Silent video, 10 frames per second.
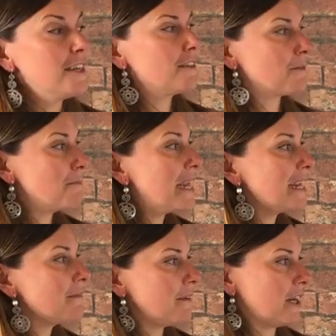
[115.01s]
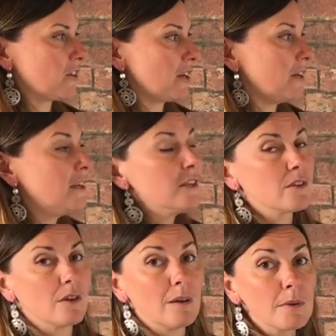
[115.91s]
They're made of fascia.
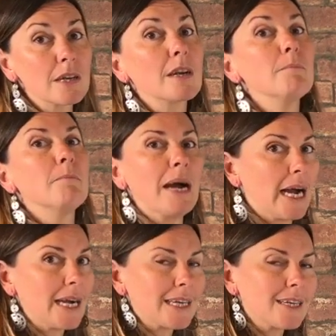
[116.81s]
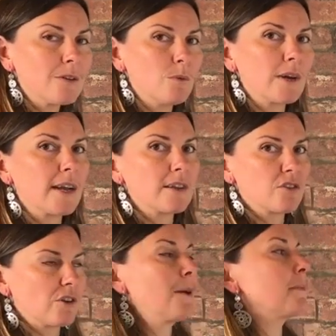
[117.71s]
So I'm going to come back when I
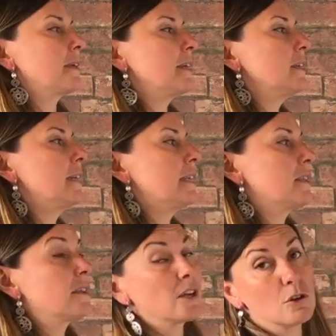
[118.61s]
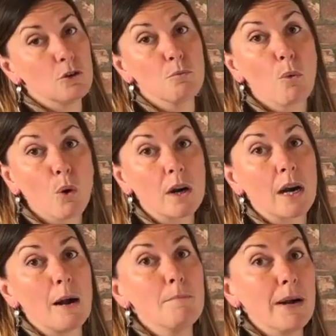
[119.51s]
extrapolate and tell you
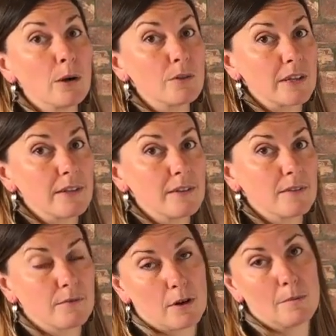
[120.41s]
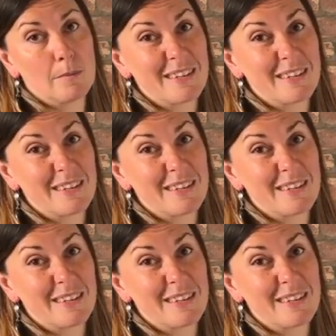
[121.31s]
more about this from